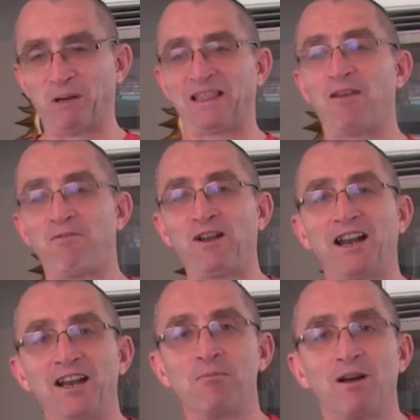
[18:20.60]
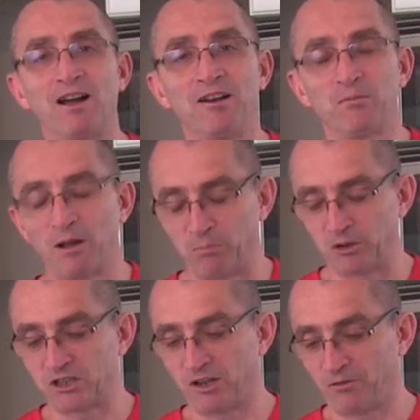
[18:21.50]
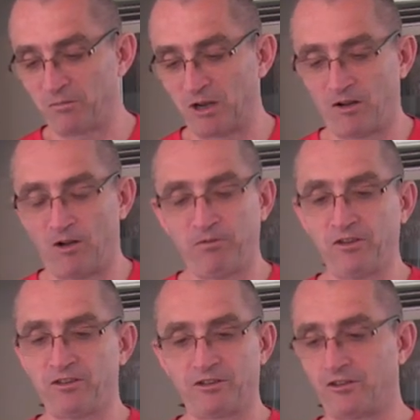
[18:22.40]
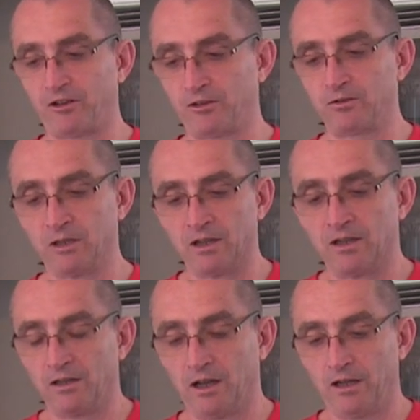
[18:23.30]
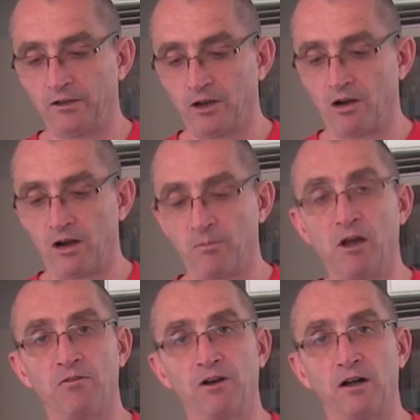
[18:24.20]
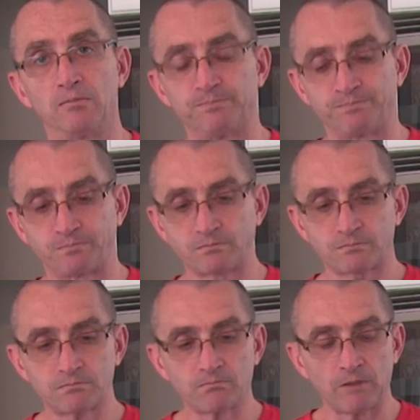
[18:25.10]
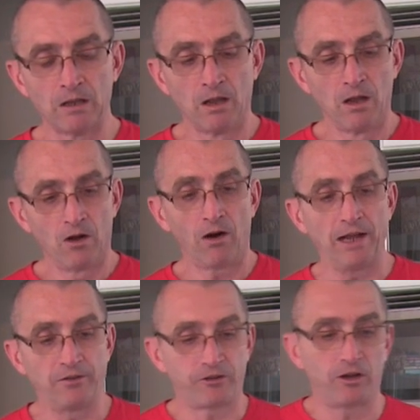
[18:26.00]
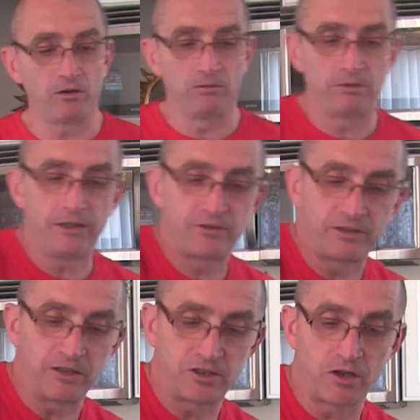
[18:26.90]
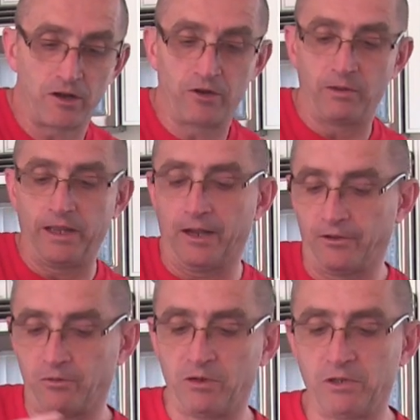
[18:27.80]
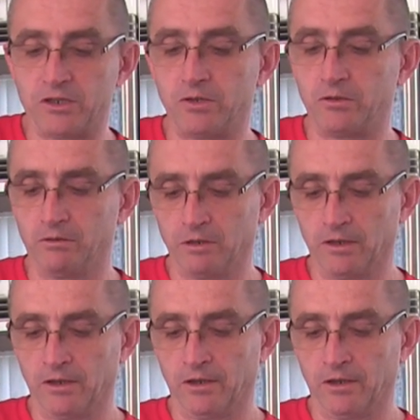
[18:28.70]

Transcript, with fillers: but they fit under my, under my bookshelf in my office, and so uh, no harm, no foul. All right, so let's get started with that. So what you do